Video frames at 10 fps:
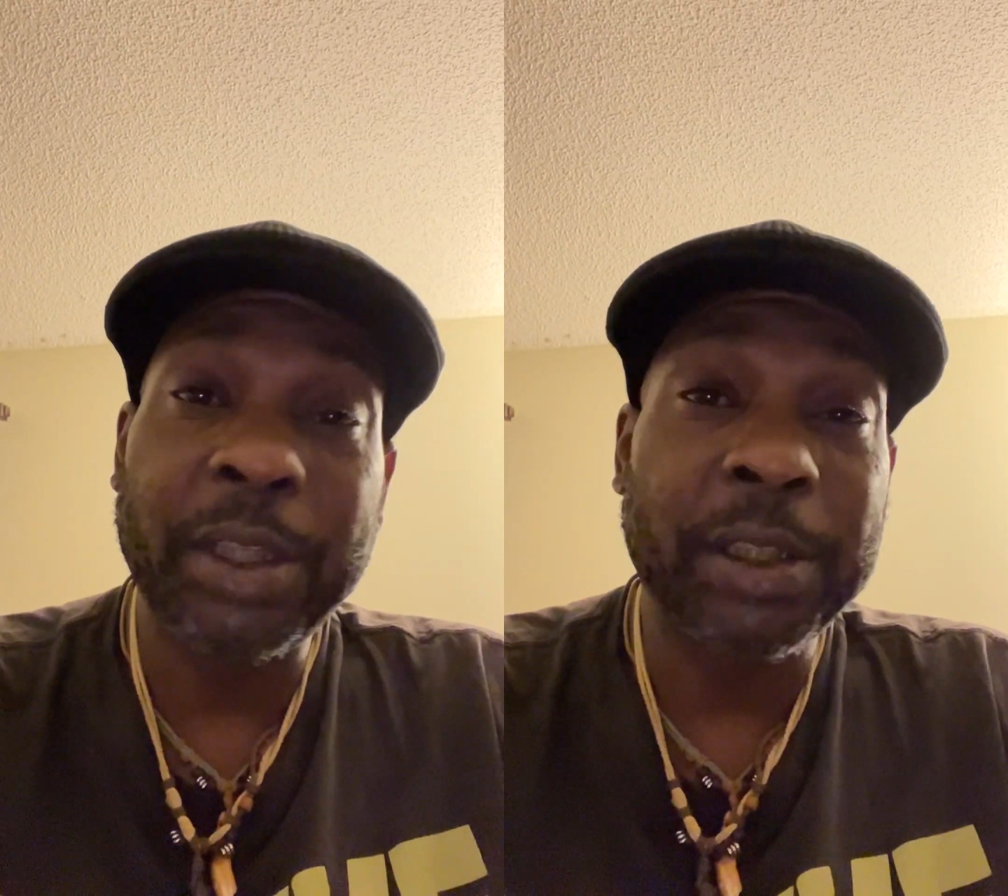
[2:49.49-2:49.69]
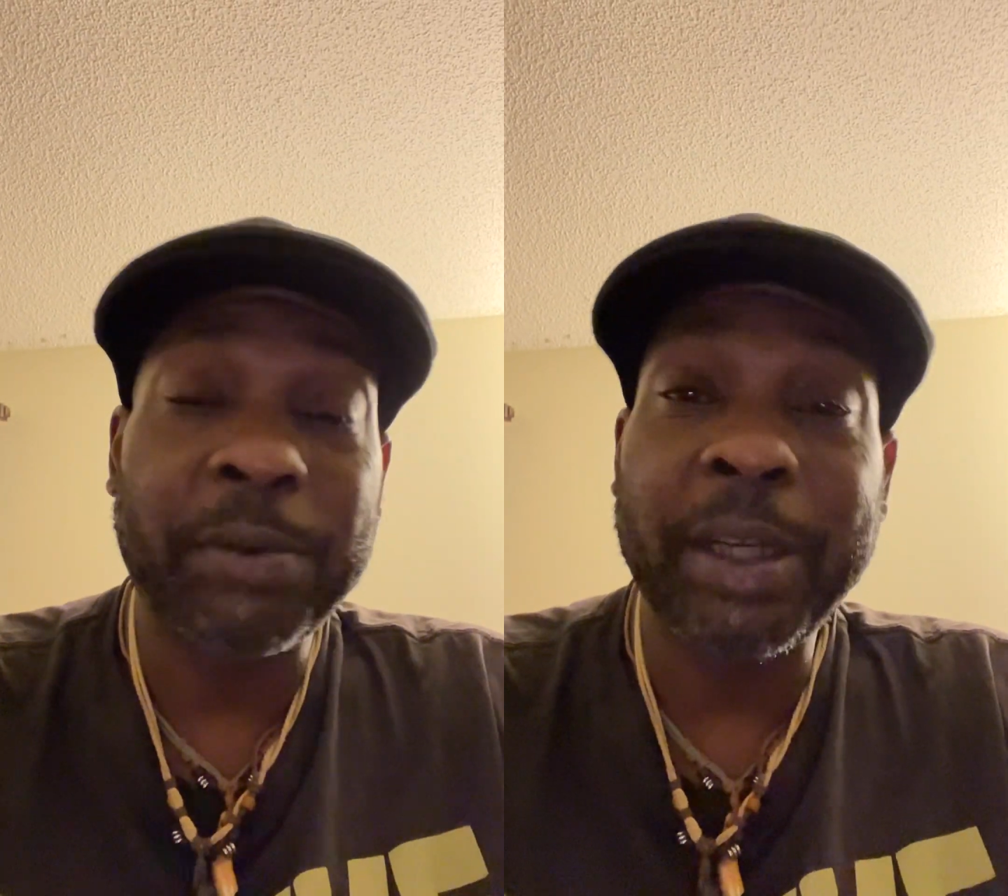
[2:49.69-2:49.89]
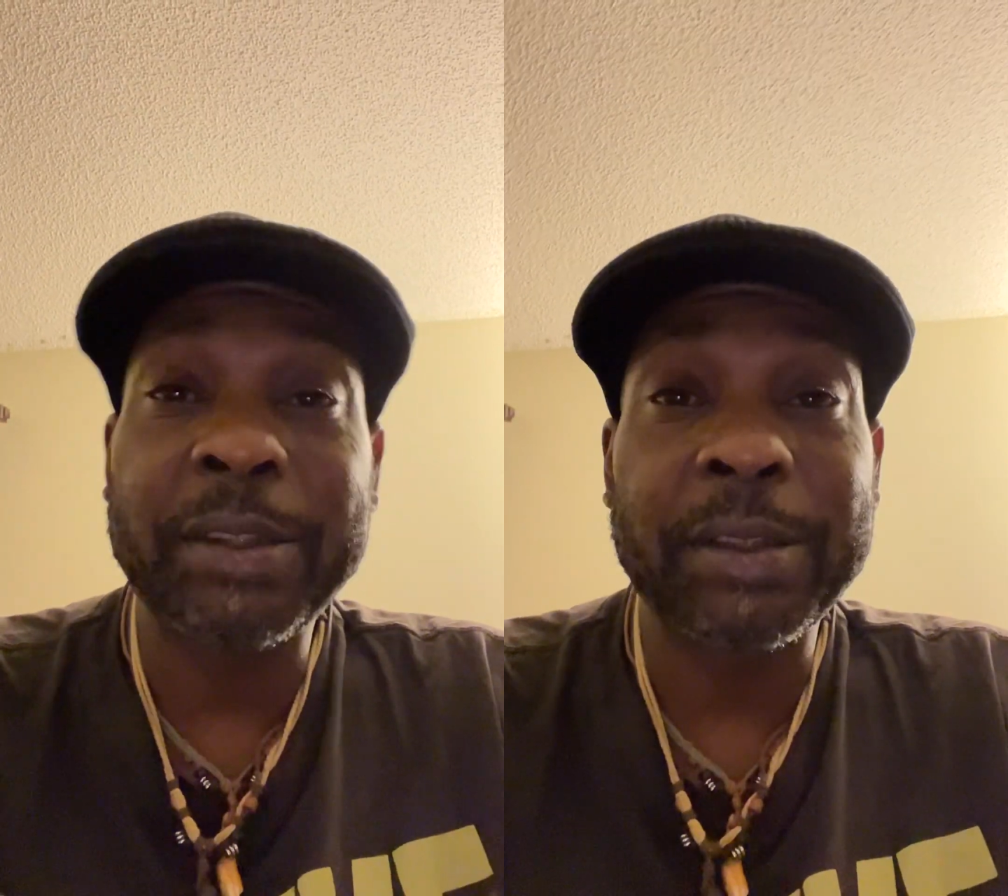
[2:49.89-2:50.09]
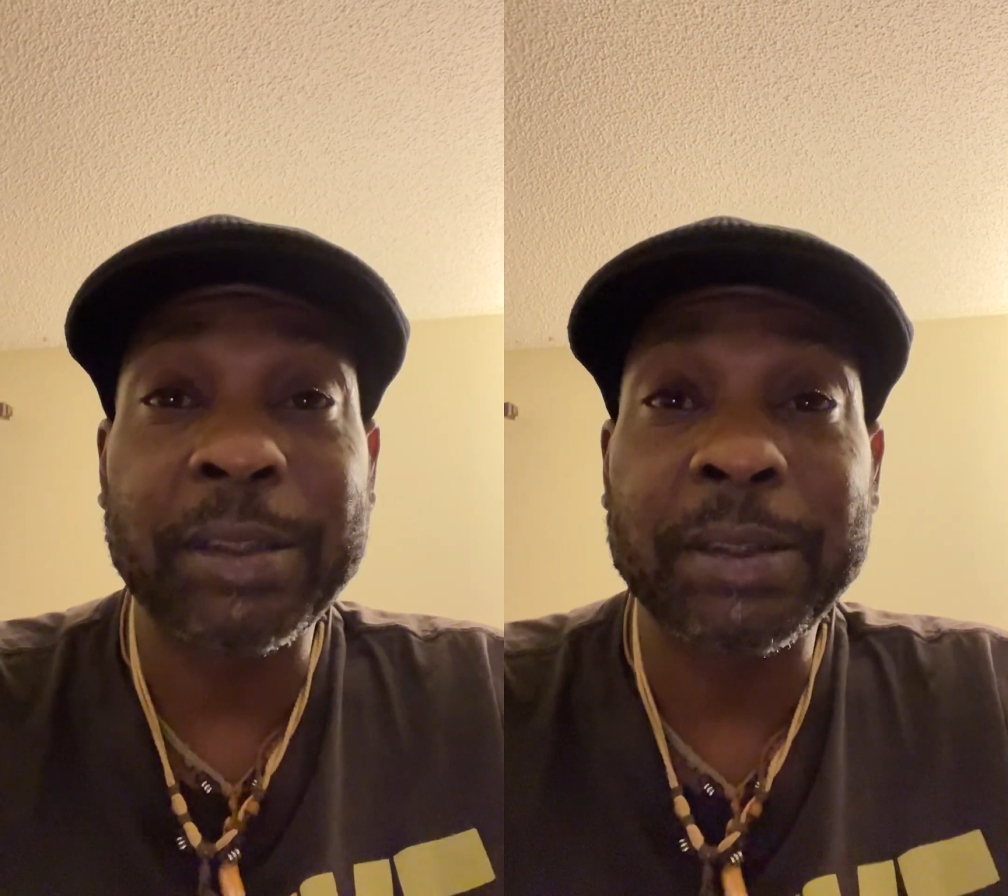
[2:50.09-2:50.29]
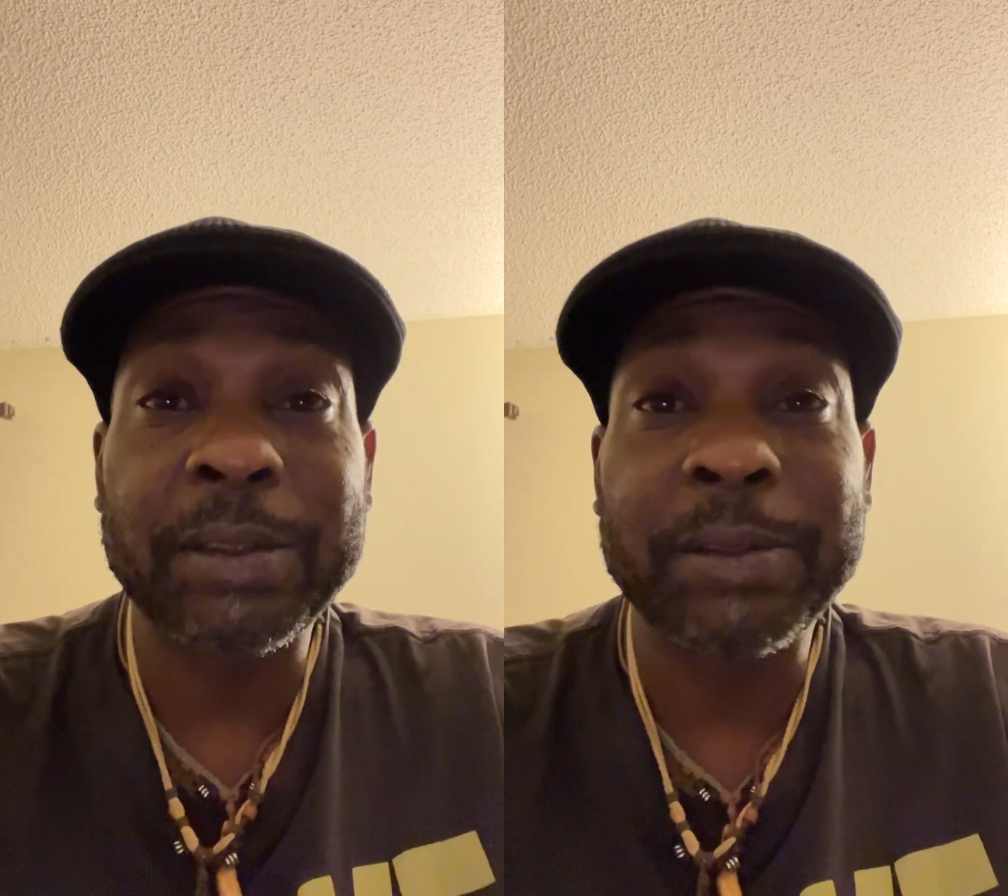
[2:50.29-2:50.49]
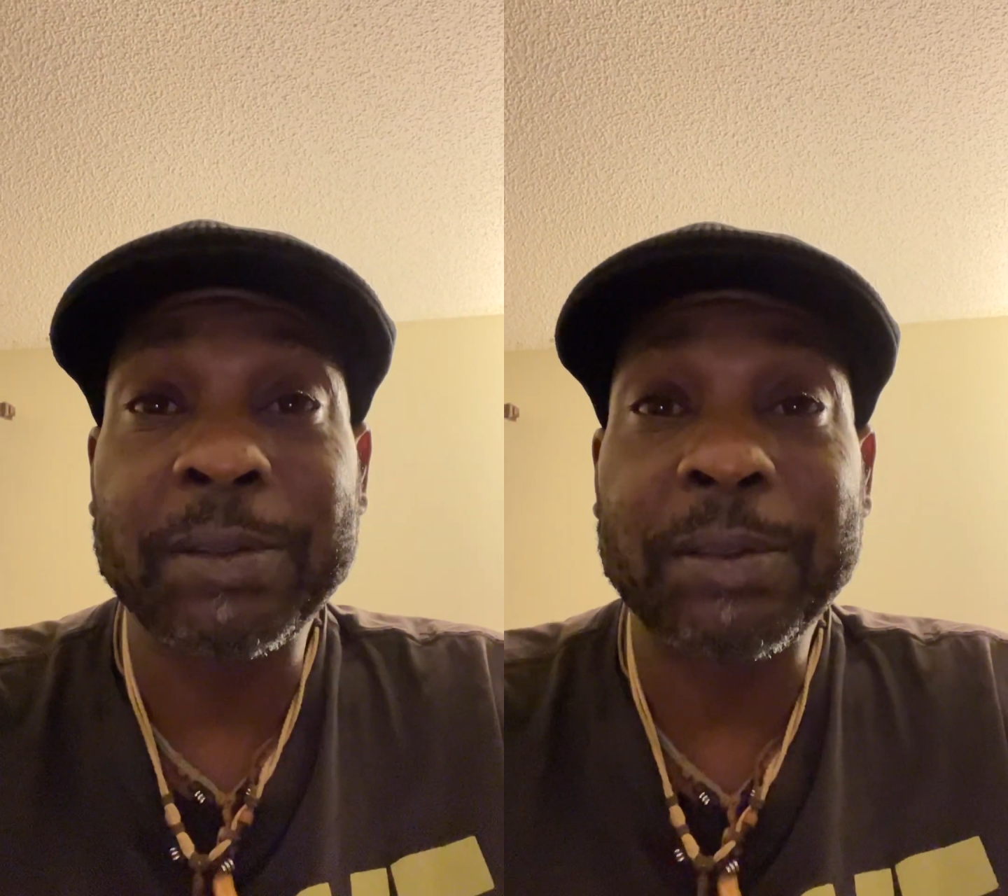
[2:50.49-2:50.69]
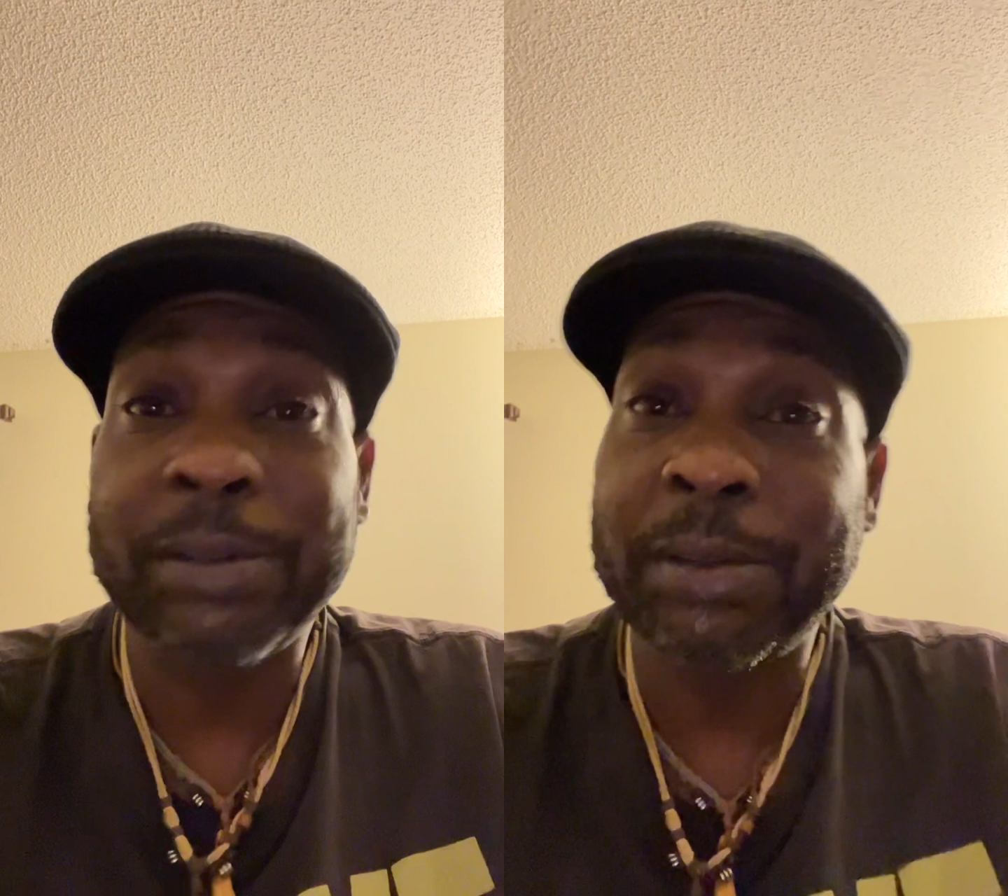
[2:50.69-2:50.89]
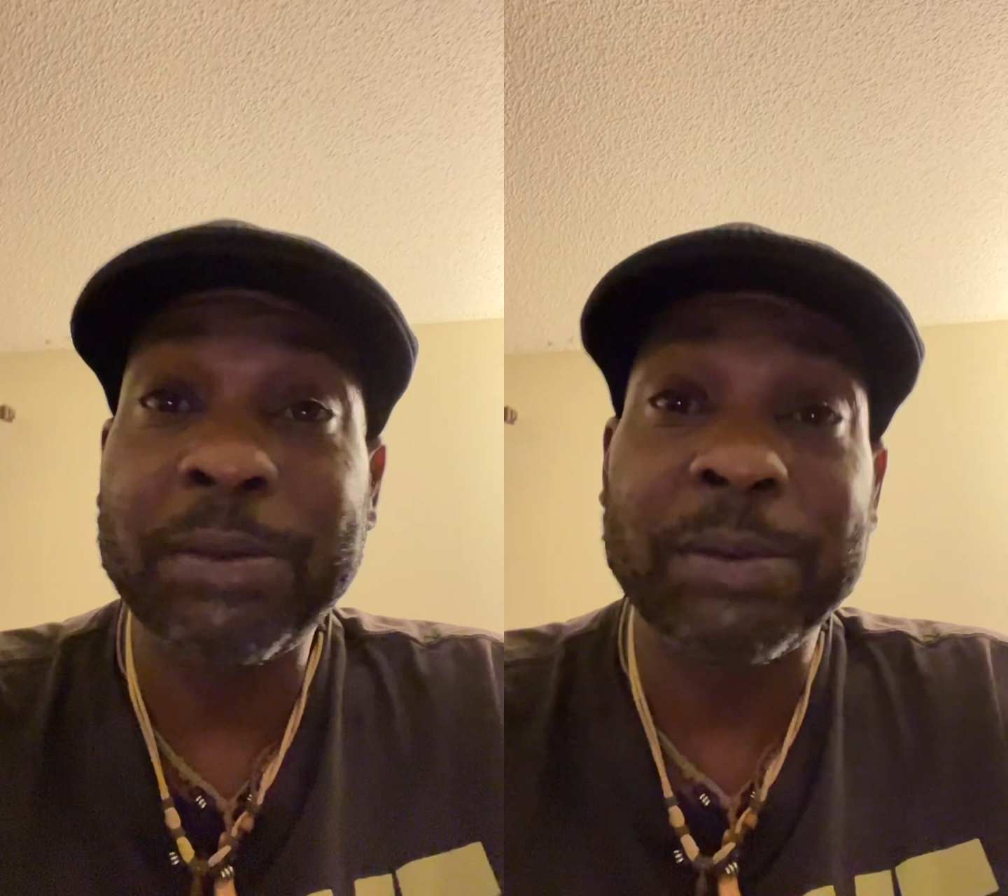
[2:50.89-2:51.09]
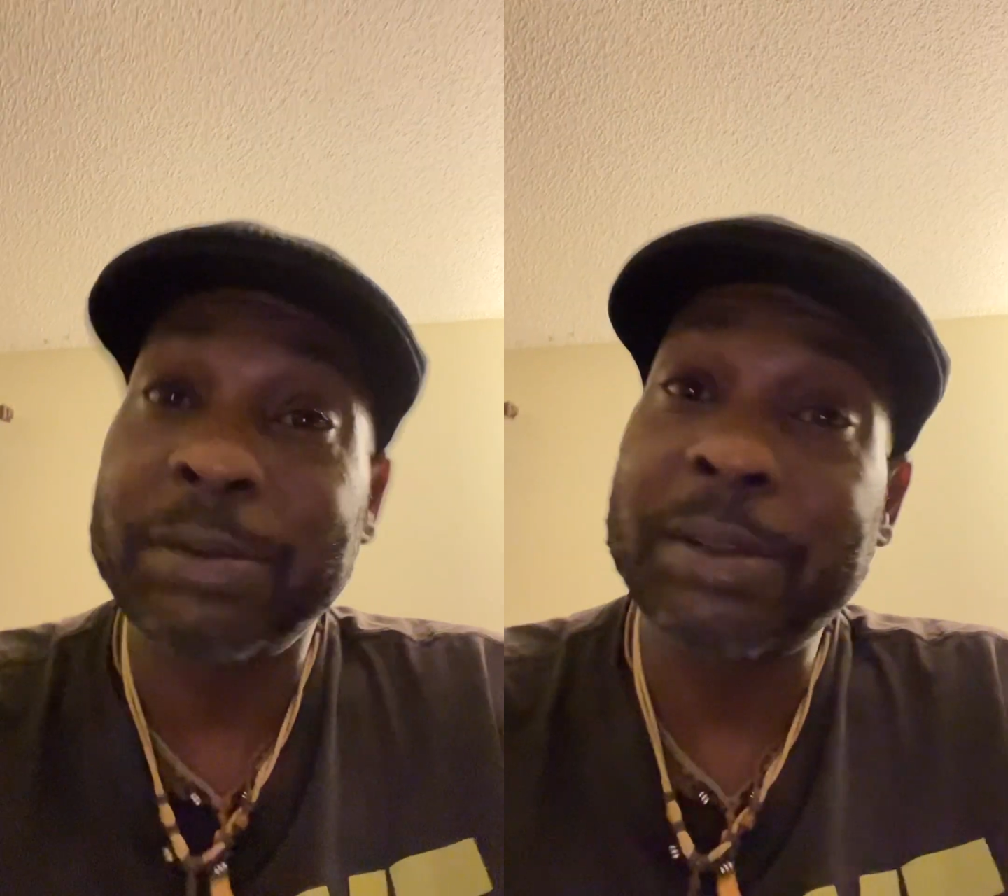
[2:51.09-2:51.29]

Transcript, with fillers: aggressor, you know,